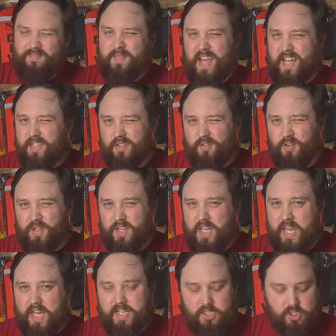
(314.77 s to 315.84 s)
That's not the
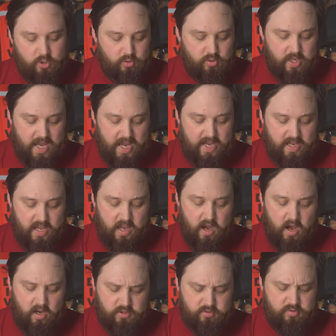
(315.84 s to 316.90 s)
case. You can get
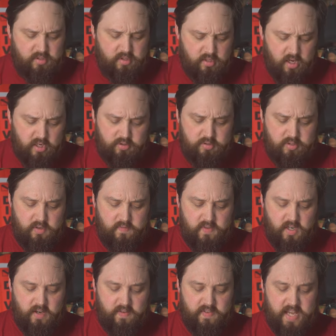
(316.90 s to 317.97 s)
hundreds and hundreds of
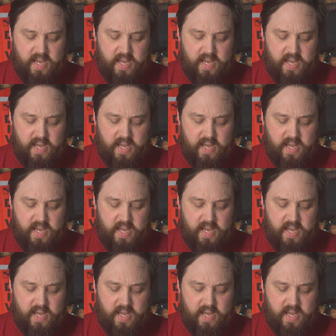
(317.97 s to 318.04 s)
dives